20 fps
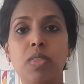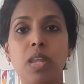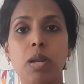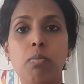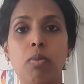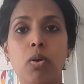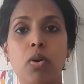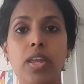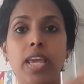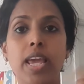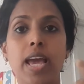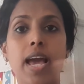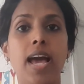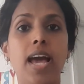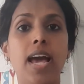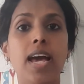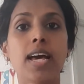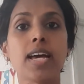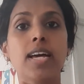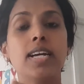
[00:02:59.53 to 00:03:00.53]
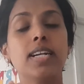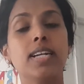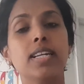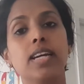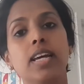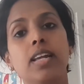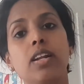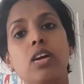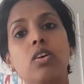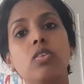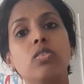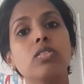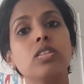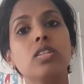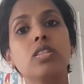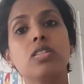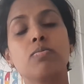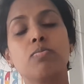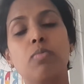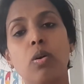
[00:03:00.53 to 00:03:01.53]
that body had around
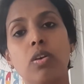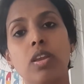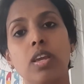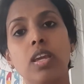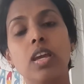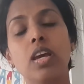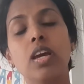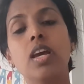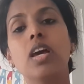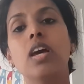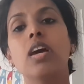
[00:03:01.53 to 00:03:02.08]
this body